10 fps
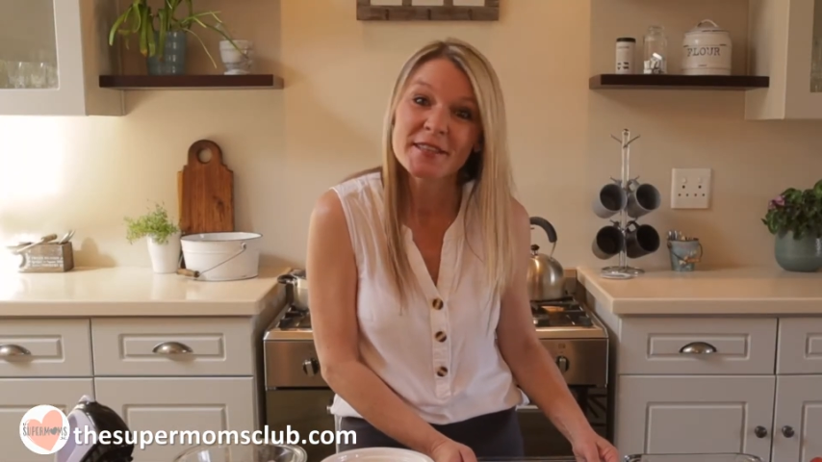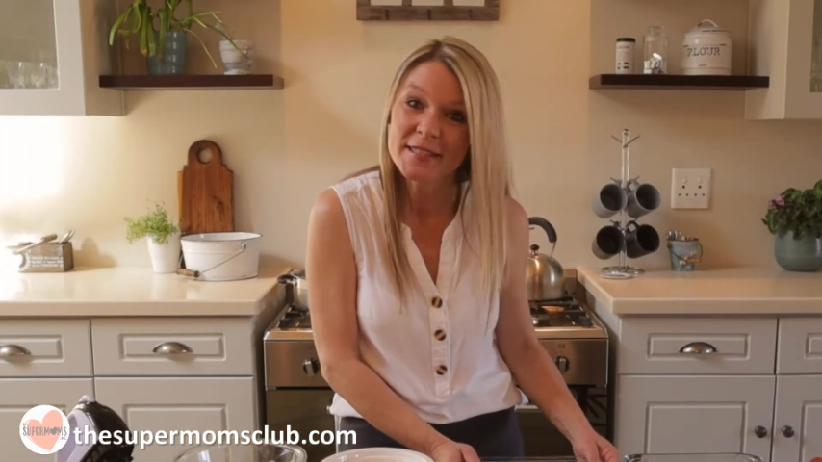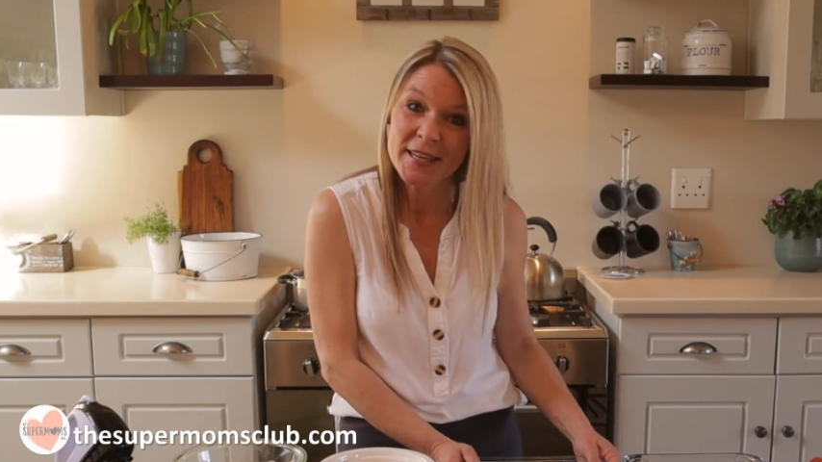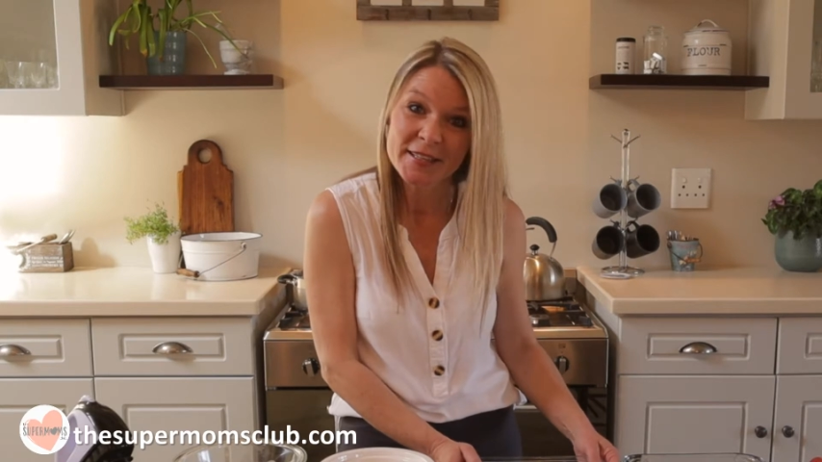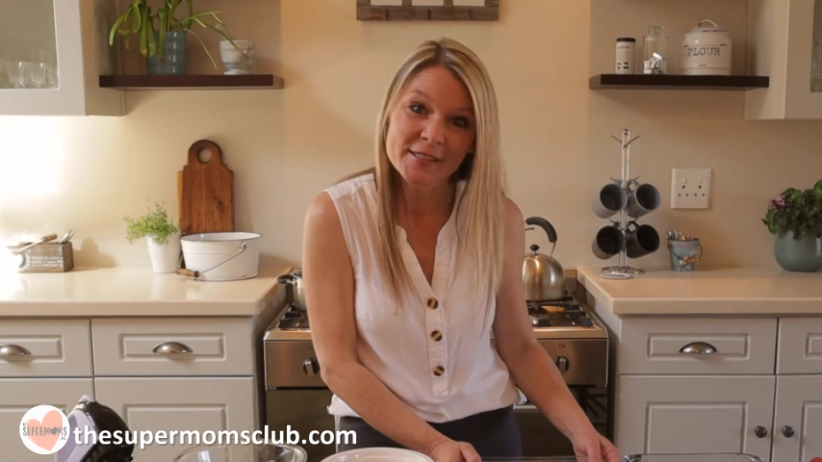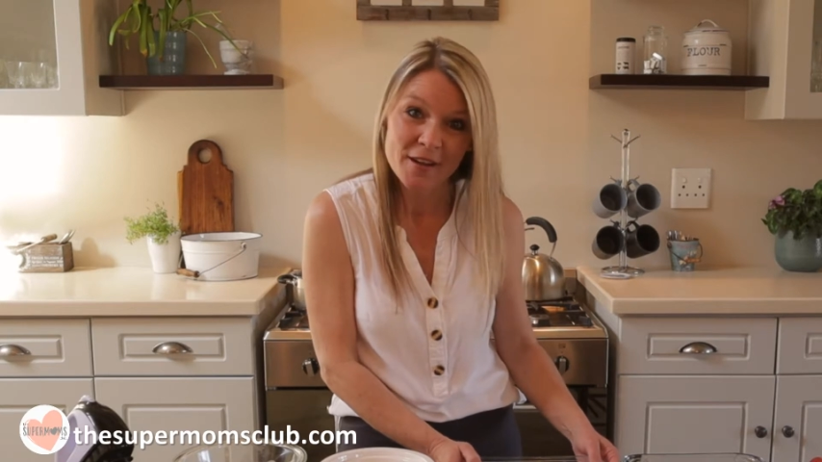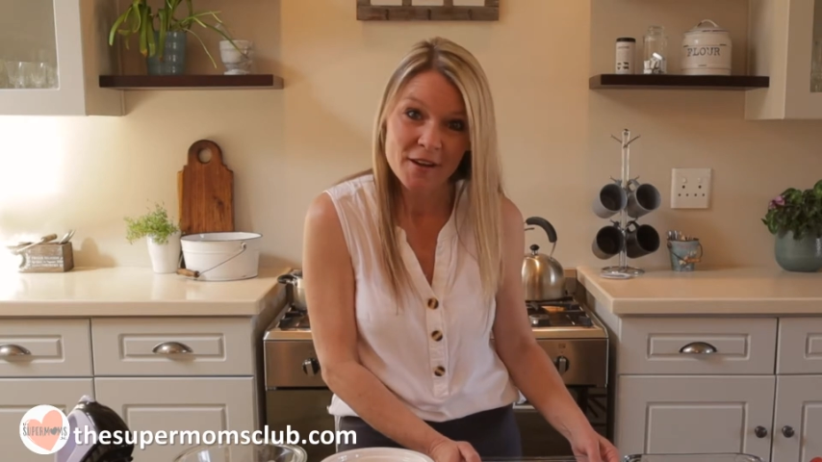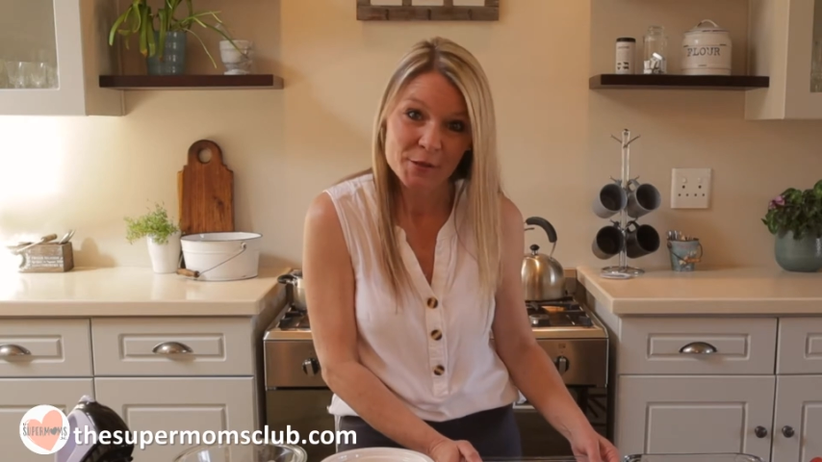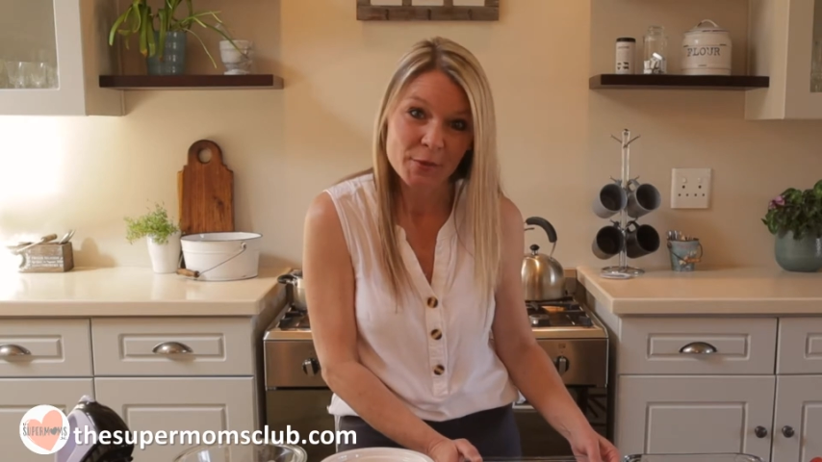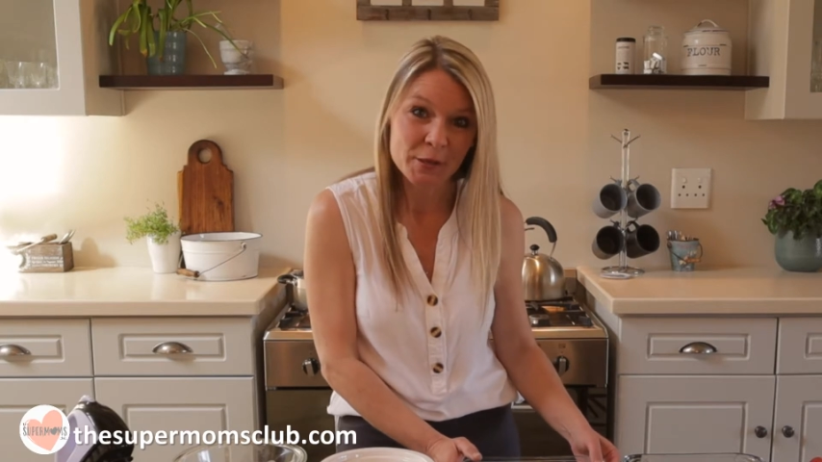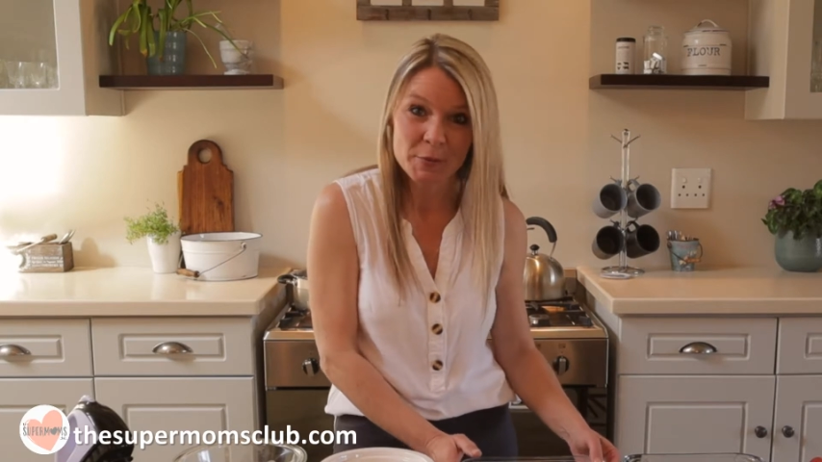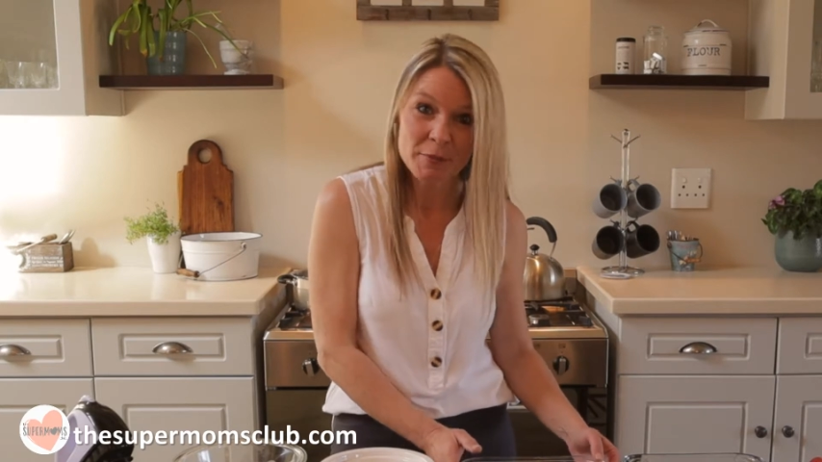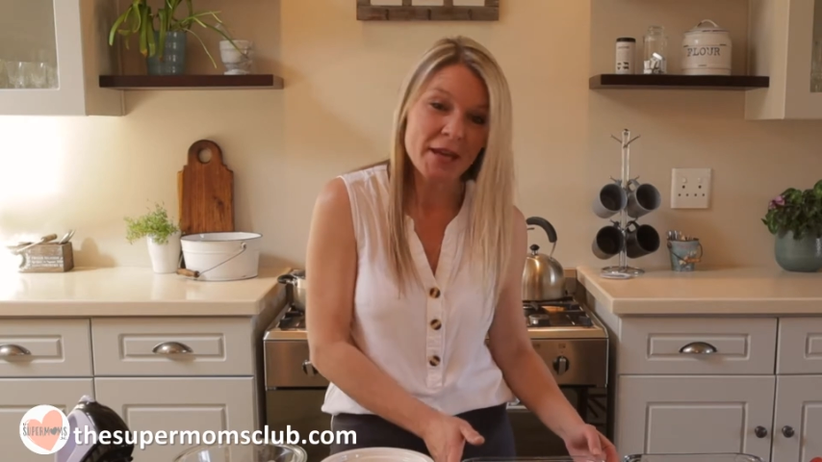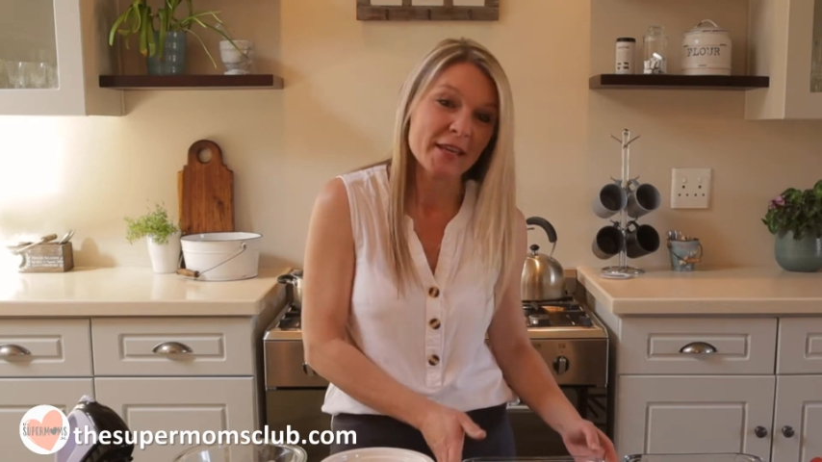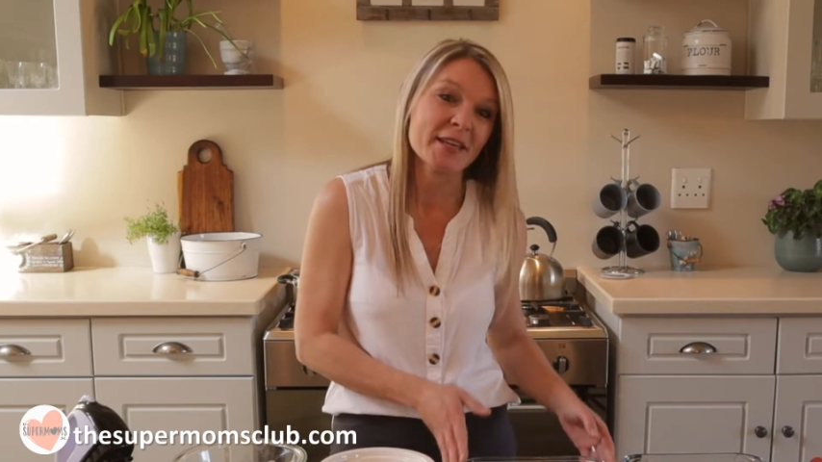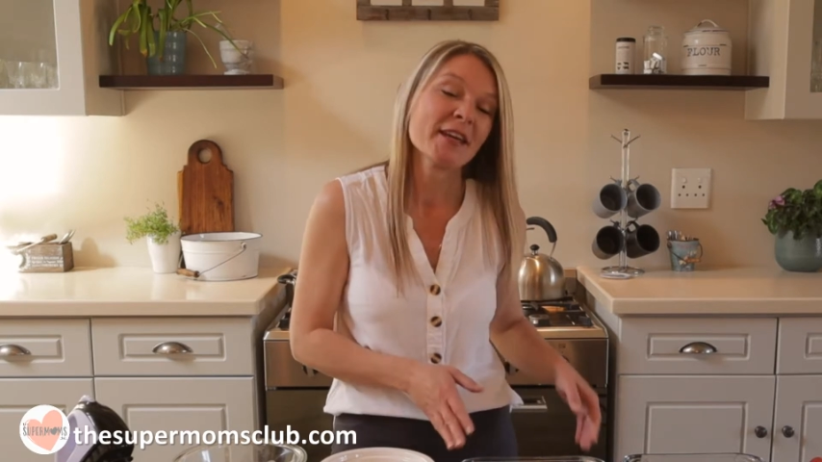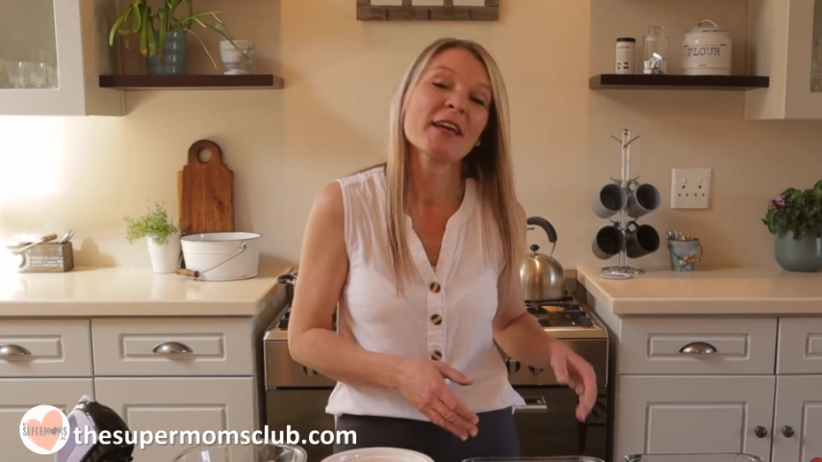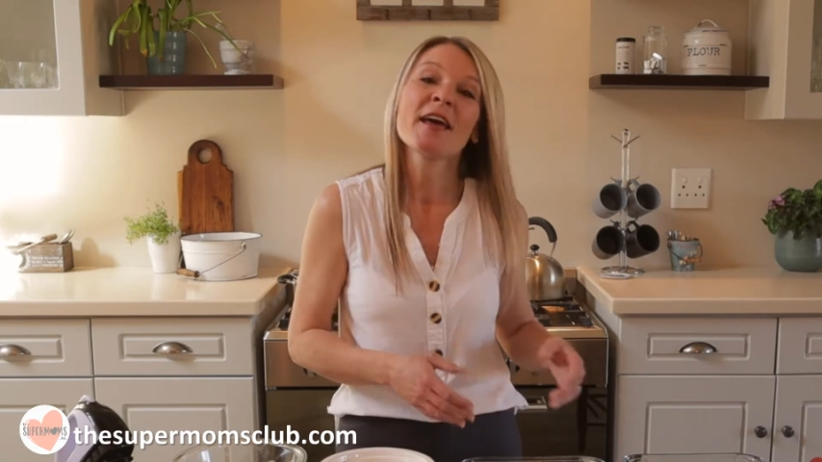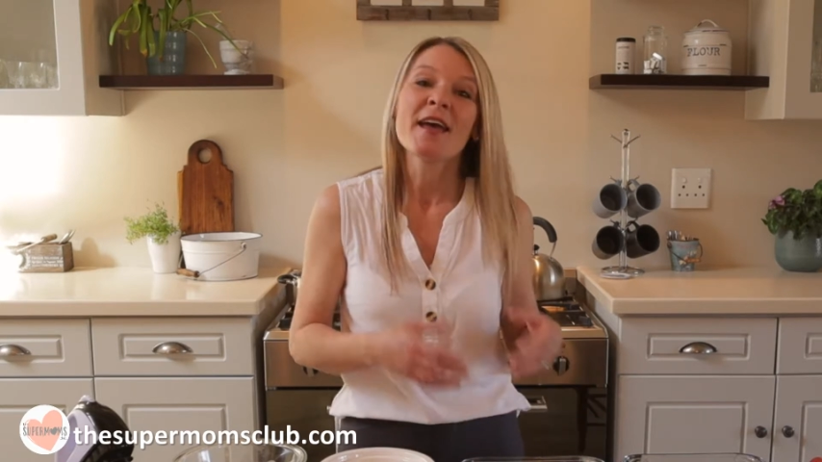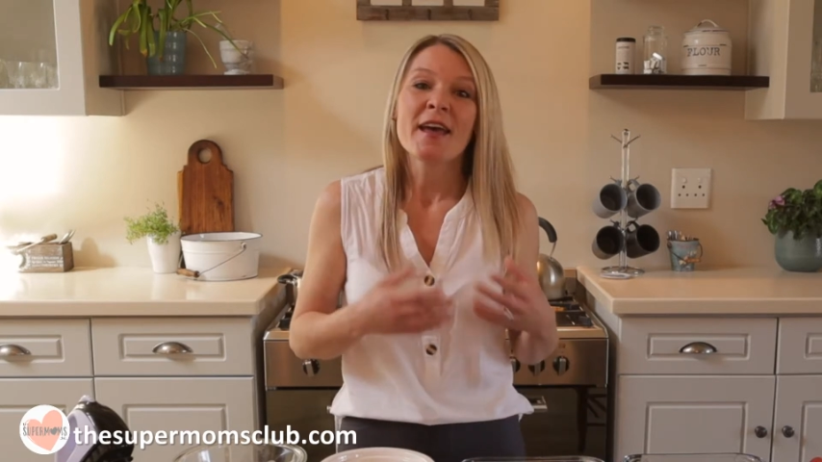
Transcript: the second tart we'll be making,